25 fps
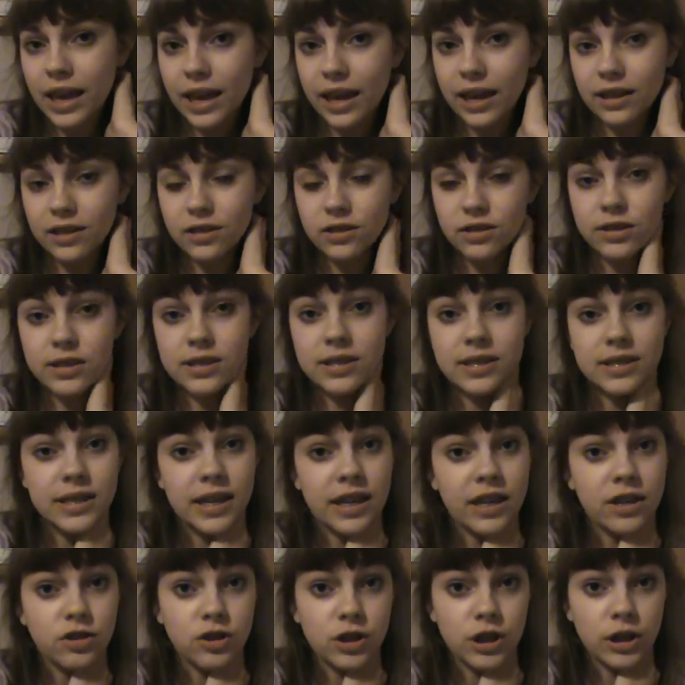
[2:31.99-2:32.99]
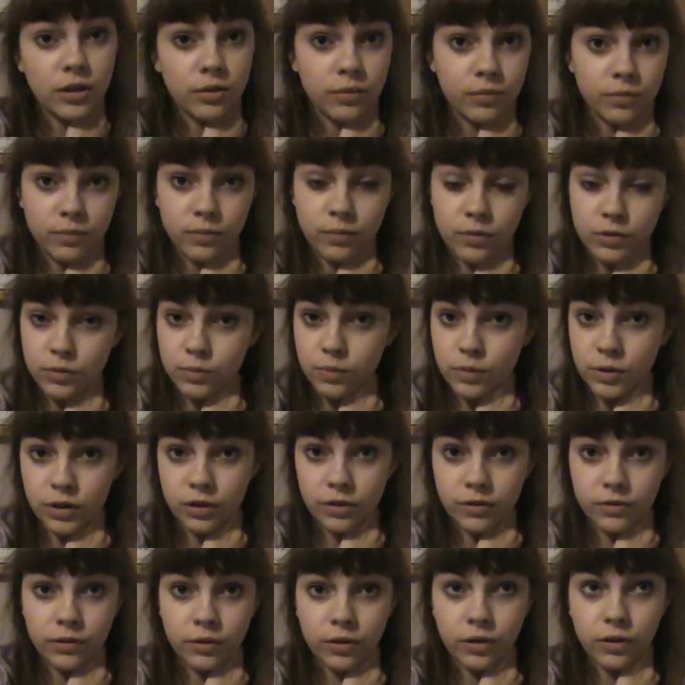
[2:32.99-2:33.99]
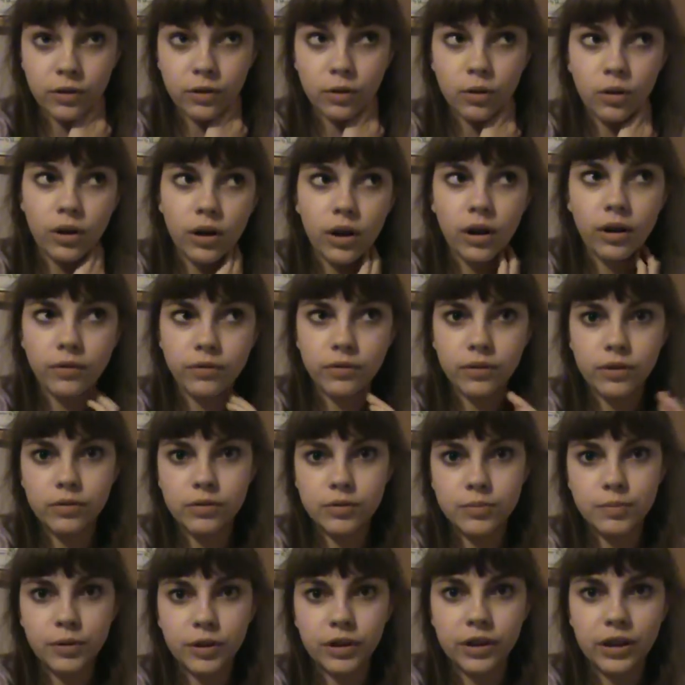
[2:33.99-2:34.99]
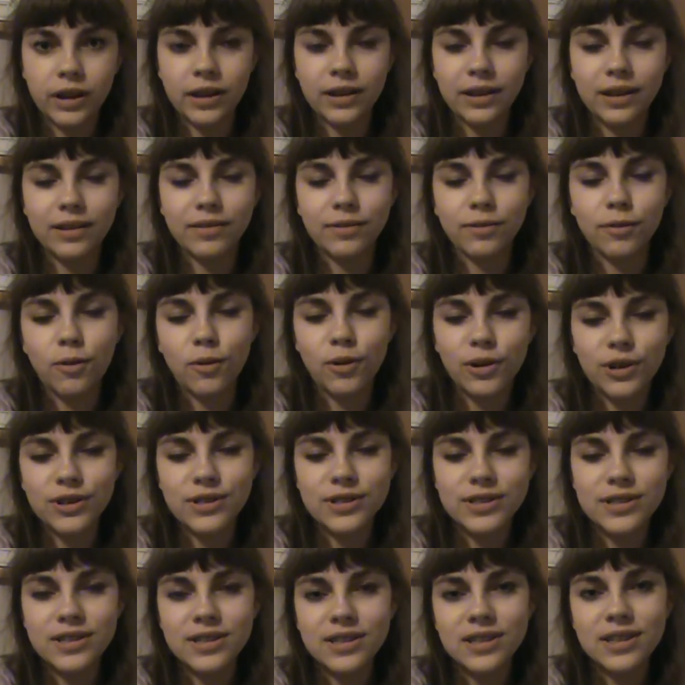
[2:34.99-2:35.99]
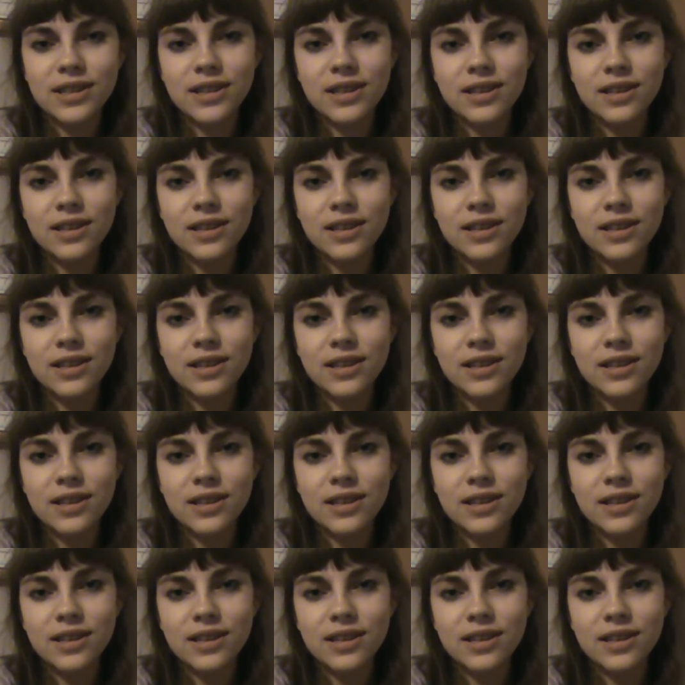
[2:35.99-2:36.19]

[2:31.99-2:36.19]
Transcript: and the staging was wonderful, the choreography was brilliant, and of course,